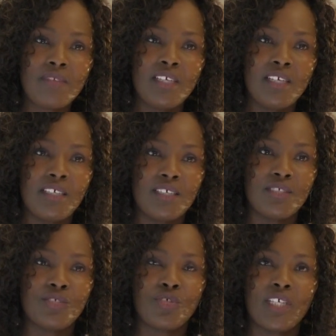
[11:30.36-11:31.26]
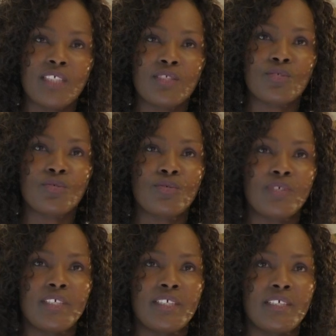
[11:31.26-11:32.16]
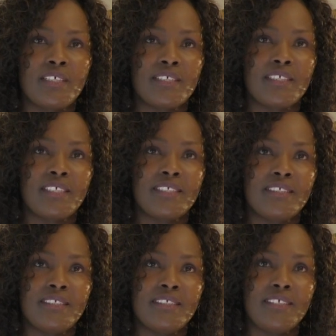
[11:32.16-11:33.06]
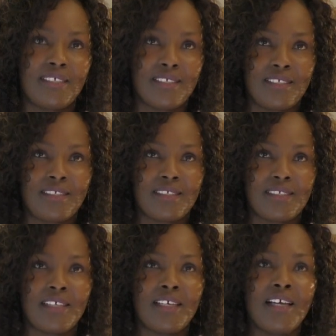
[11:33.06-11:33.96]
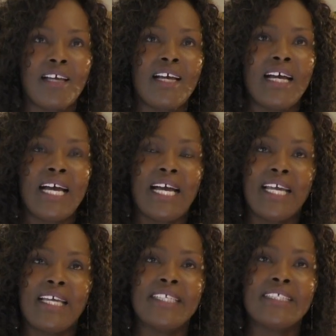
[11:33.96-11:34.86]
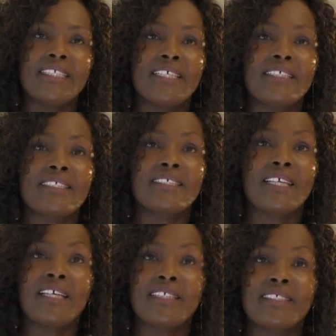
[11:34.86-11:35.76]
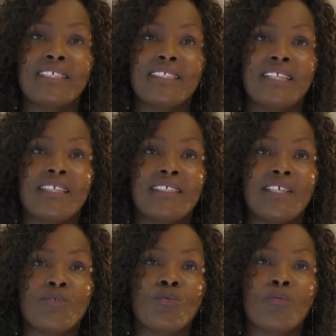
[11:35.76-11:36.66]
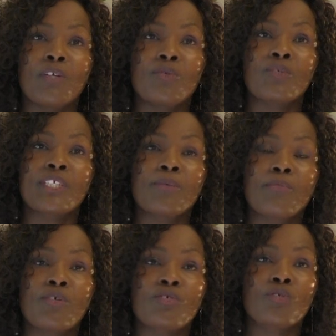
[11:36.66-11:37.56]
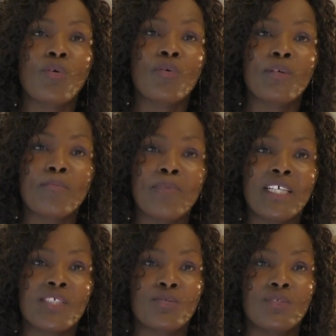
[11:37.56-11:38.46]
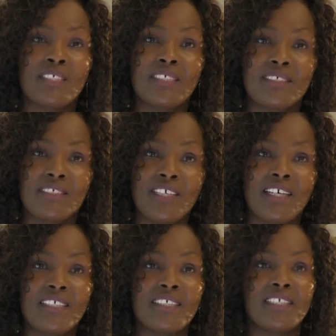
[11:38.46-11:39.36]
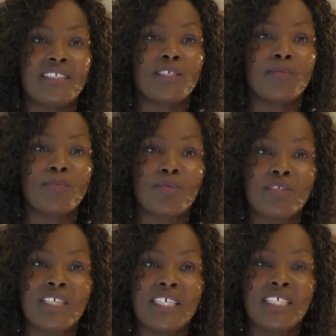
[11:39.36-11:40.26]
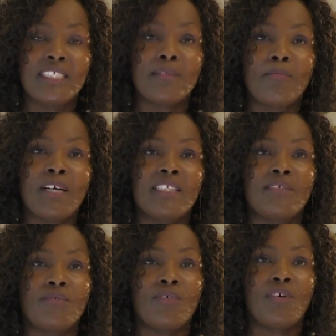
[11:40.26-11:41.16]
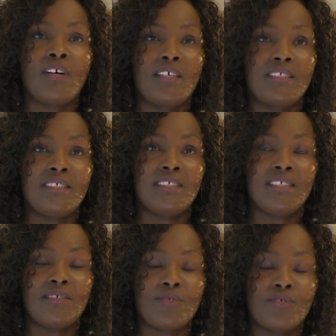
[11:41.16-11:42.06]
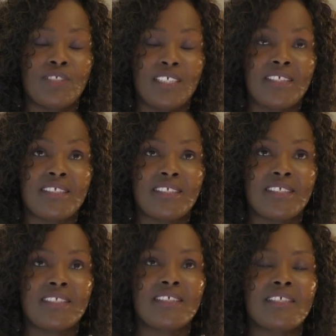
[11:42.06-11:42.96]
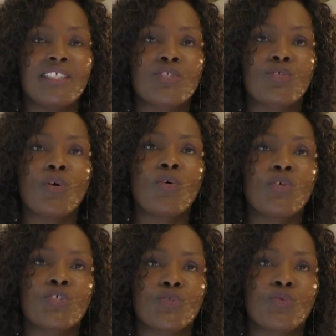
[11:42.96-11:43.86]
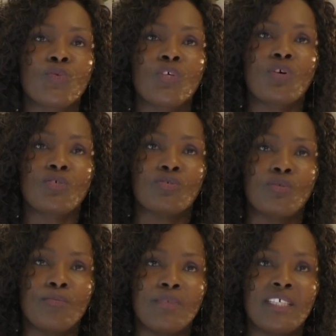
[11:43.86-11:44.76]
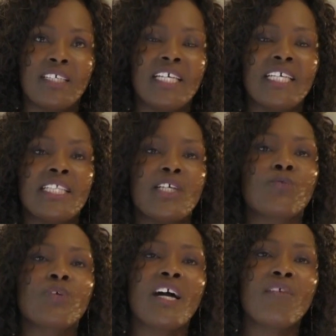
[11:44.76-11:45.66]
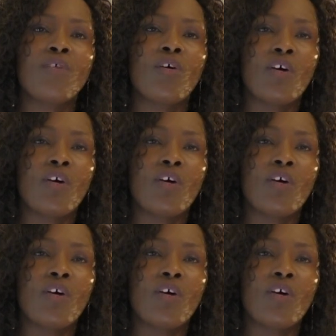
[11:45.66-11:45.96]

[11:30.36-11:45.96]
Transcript: uh, trying to uh, get justice and he said just like that woman who keep on going back to this judge and keep on demanding for uh, uh, for justice he said so should we also be that we have